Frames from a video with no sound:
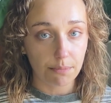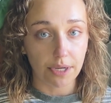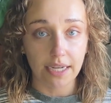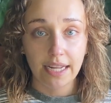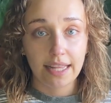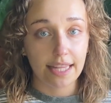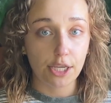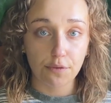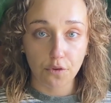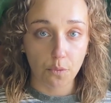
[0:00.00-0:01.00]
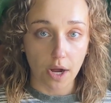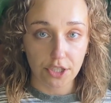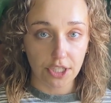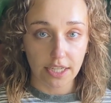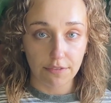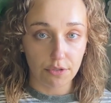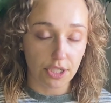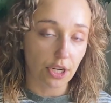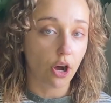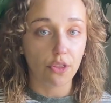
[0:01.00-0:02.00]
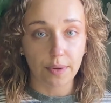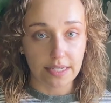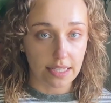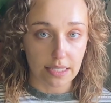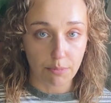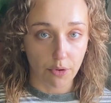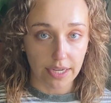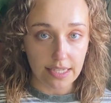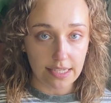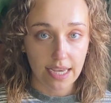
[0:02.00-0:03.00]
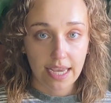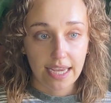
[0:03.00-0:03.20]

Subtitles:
But thank you for watching if you did all the way to this point.